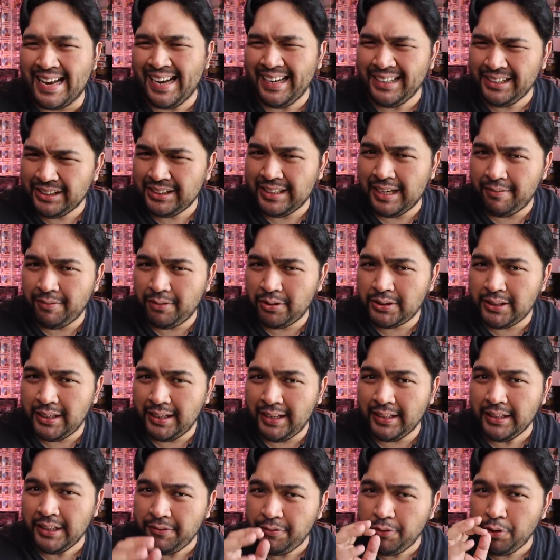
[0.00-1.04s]
yeah, I just have to
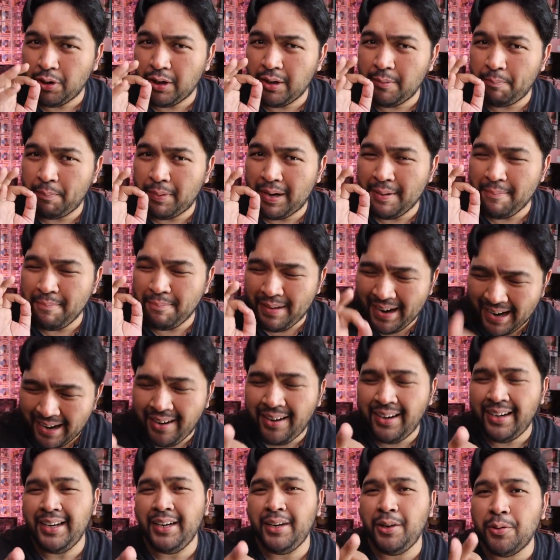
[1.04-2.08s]
say it, if you are
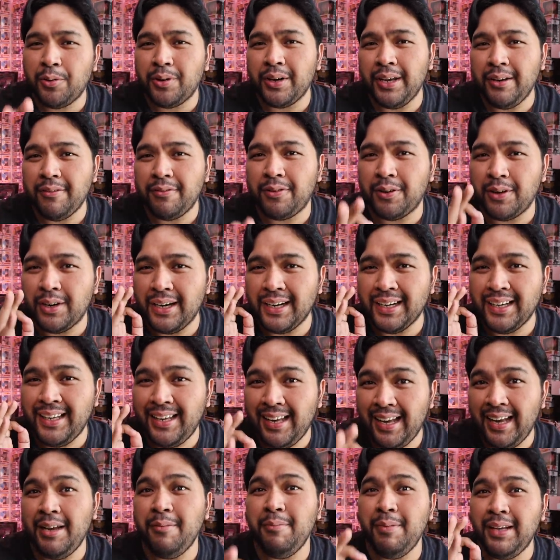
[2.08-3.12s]
primarily looking for a
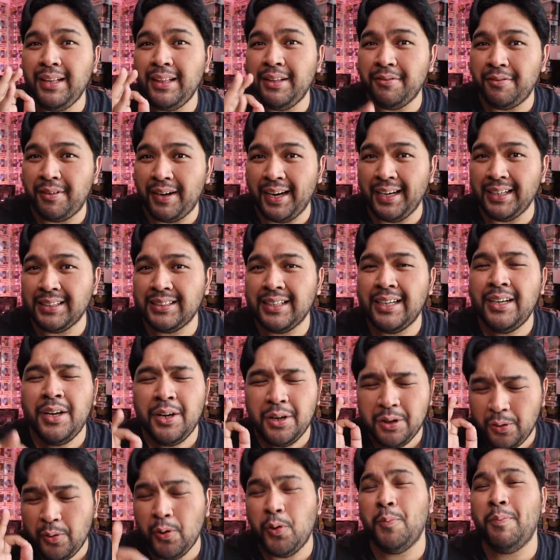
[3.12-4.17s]
gaming device,
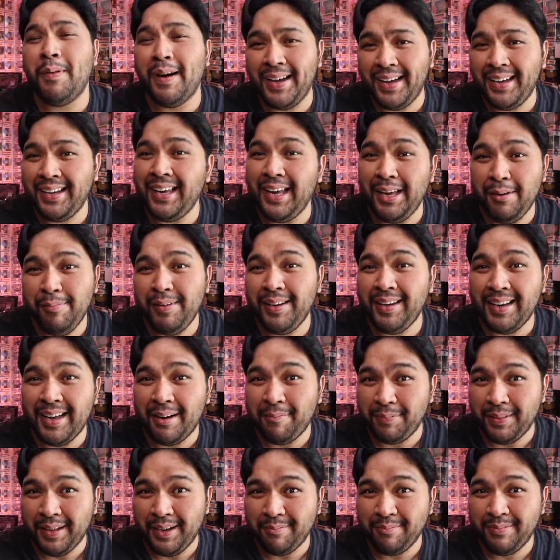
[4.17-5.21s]
go buy a gaming
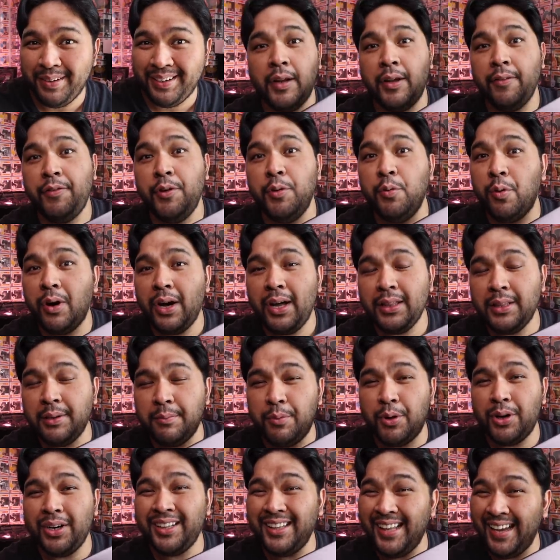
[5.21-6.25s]
laptop. Now, if you want a
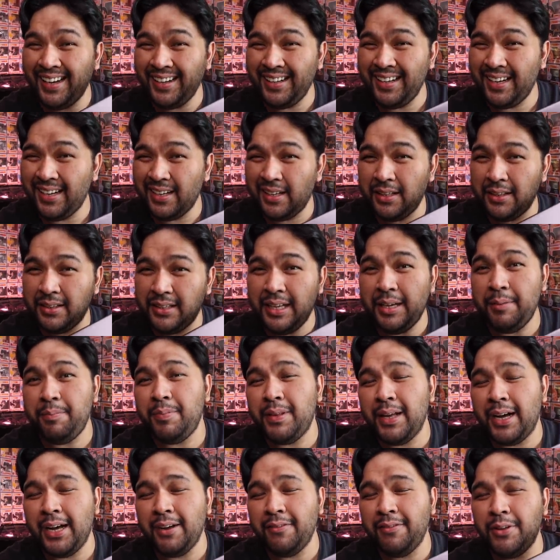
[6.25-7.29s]
more technical deep
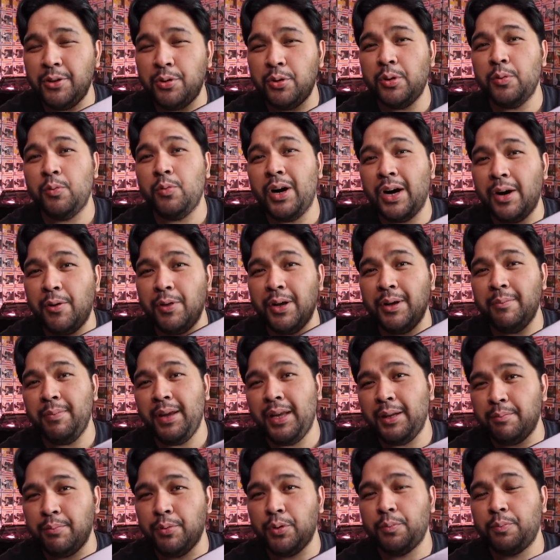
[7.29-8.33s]
dive into the Huawei
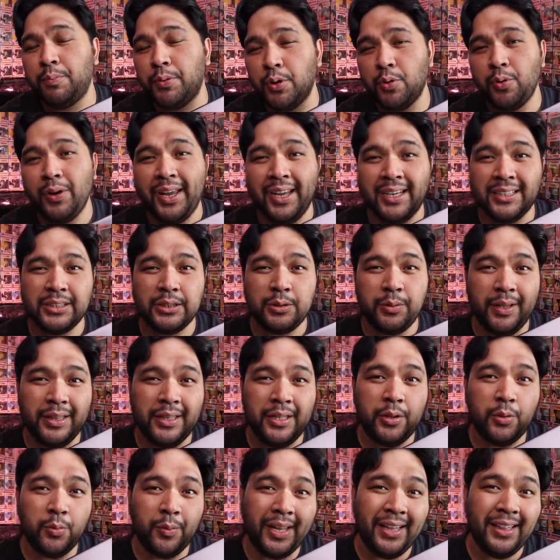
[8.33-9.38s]
MateBook Pro X
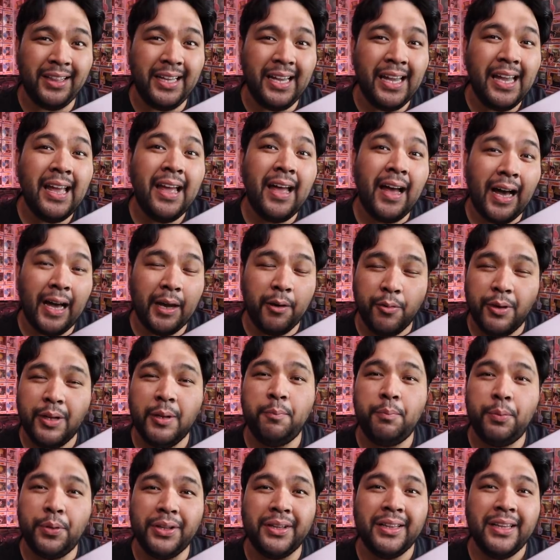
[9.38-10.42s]
2020, I will
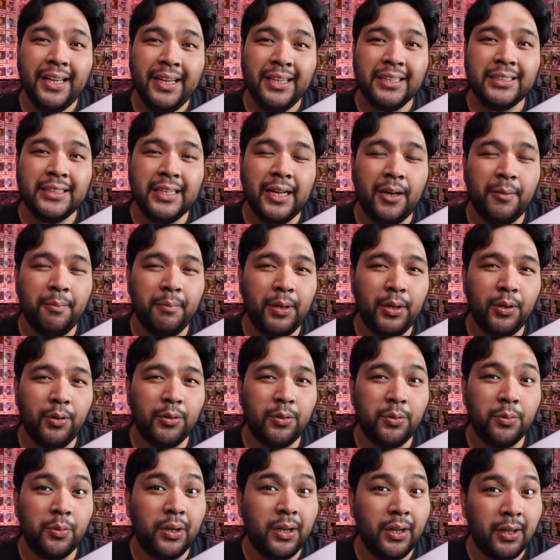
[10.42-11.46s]
put links down below
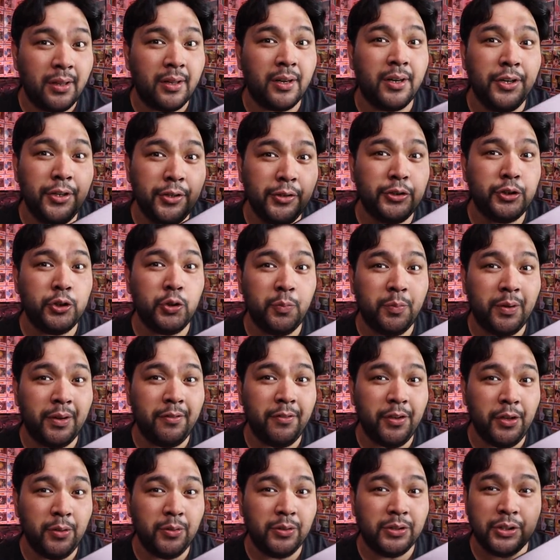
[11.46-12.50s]
to other YouTube
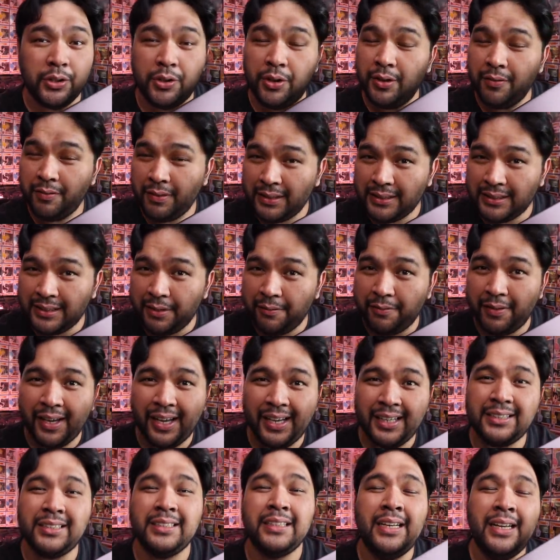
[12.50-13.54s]
reviews of this
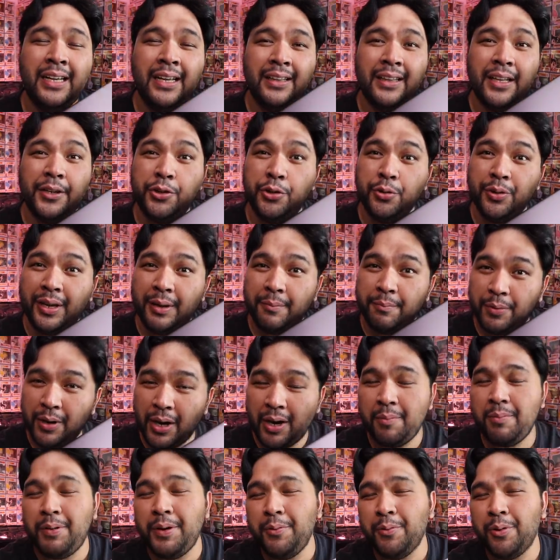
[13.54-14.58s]
device that you can
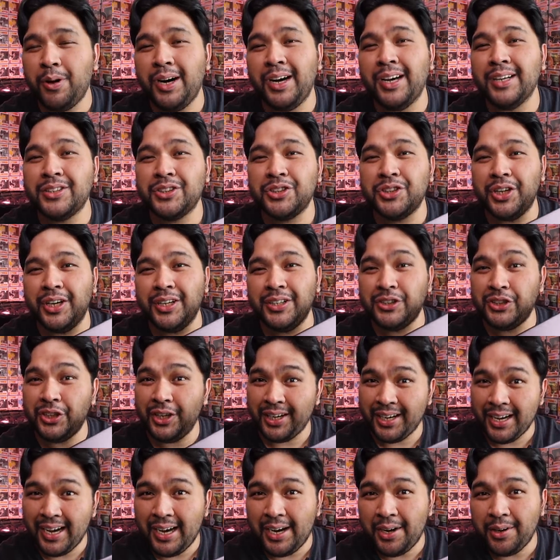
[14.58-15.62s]
probably watch and
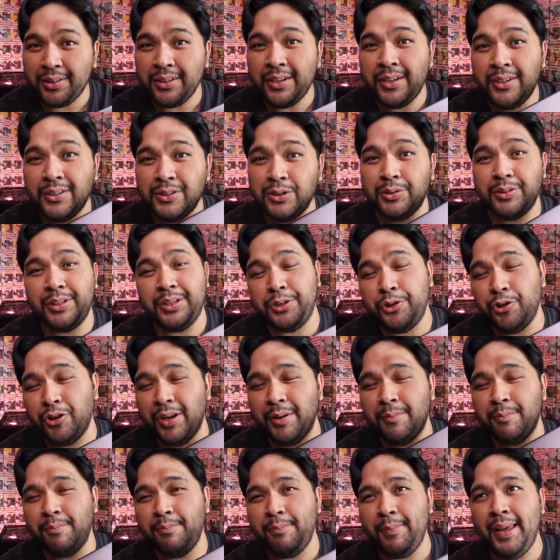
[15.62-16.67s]
check out so that you
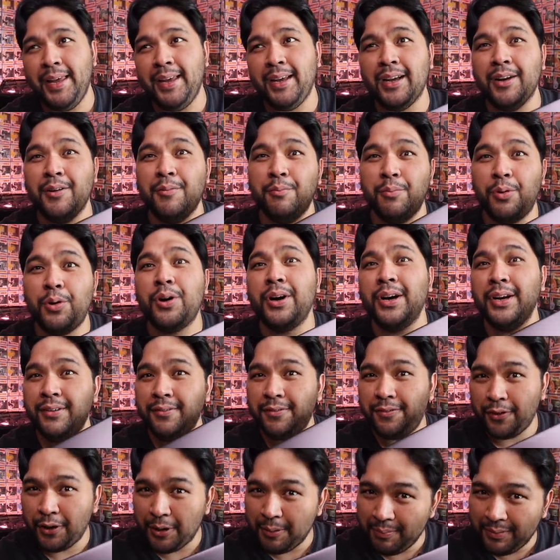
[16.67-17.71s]
can make a more
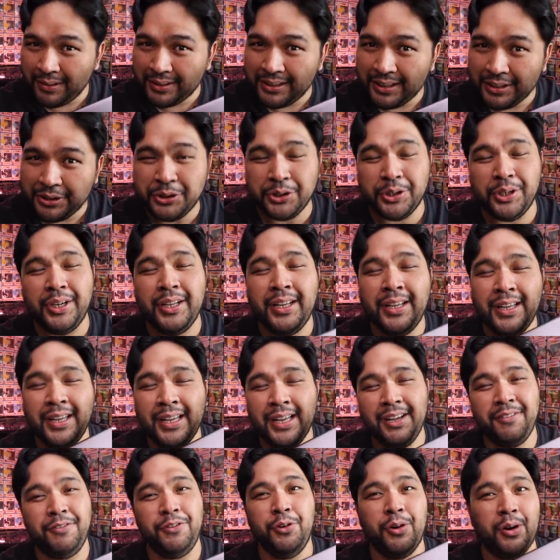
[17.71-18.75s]
informed decision
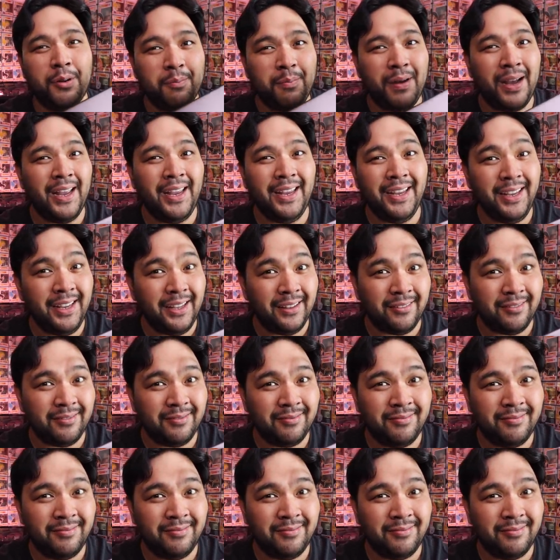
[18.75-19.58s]
if you are buying it.